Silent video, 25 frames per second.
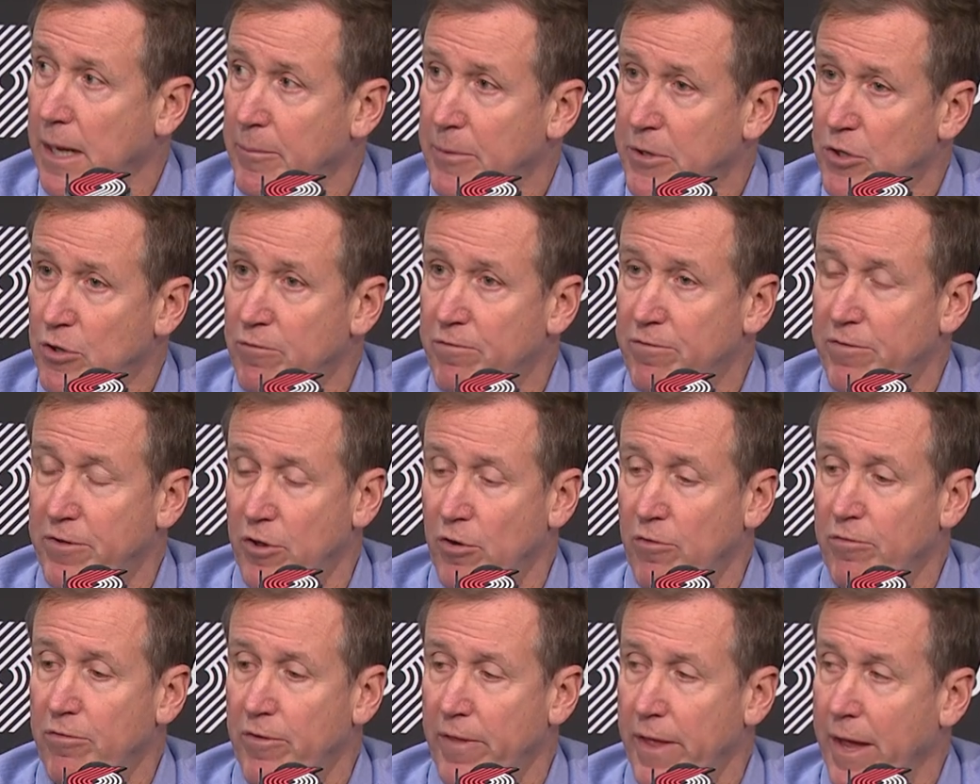I mean, you
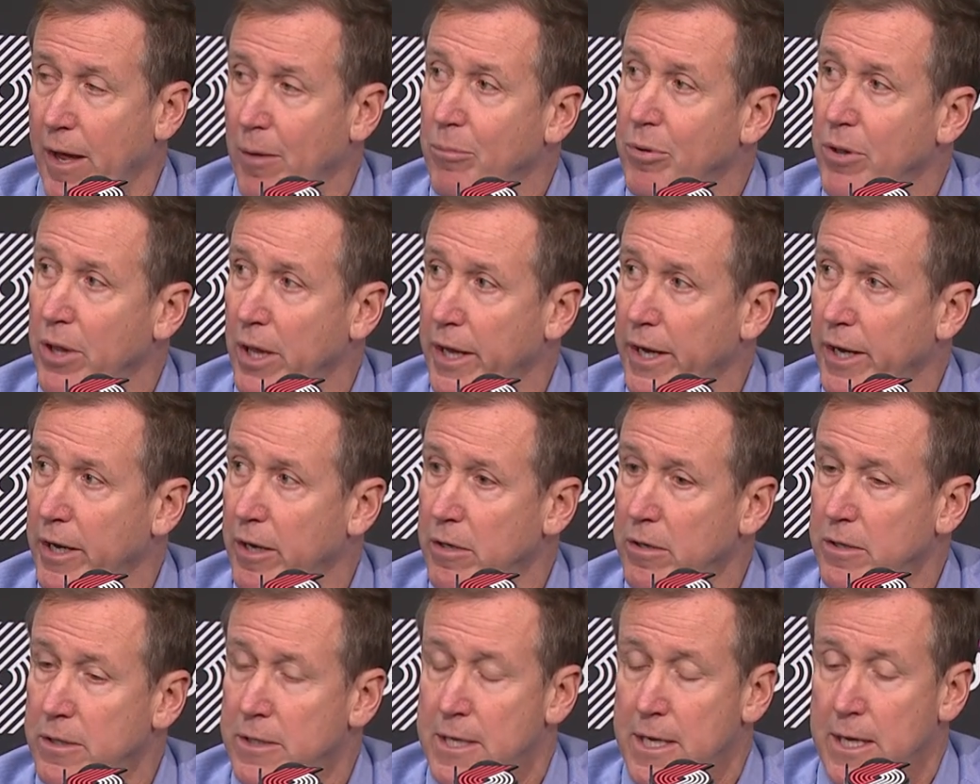feel for that
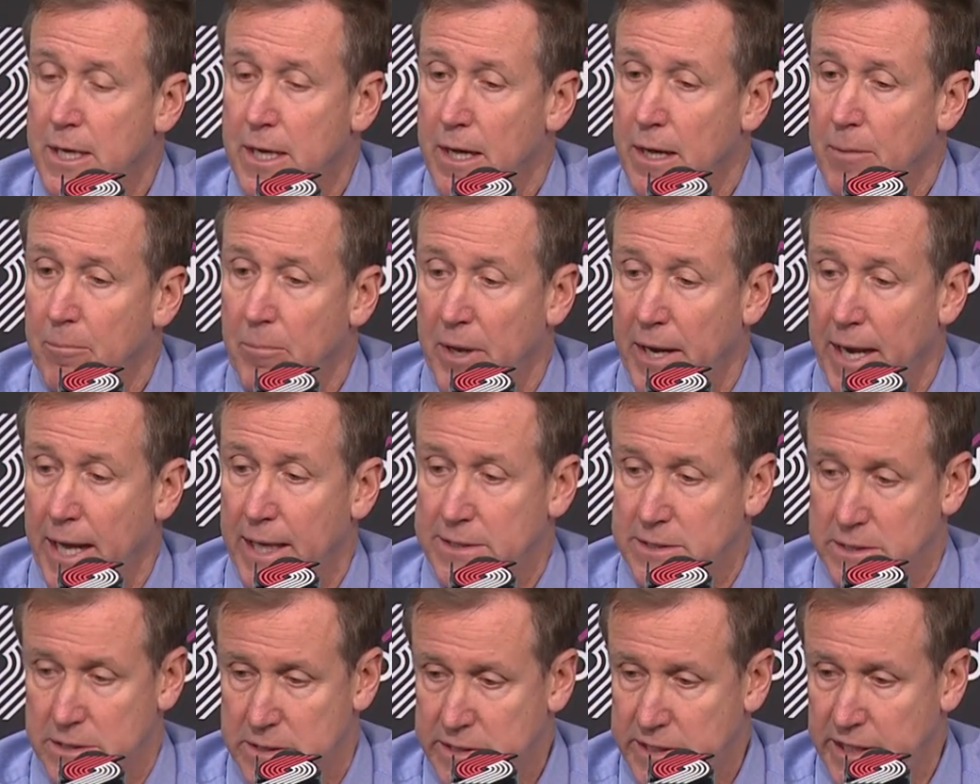player. But
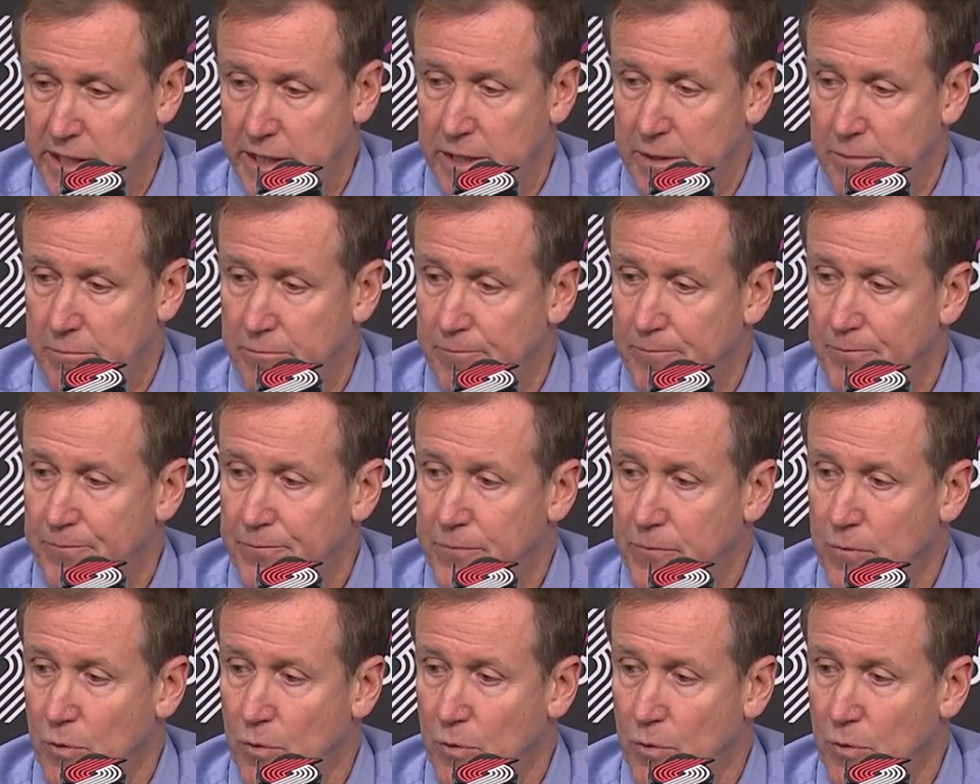as a team,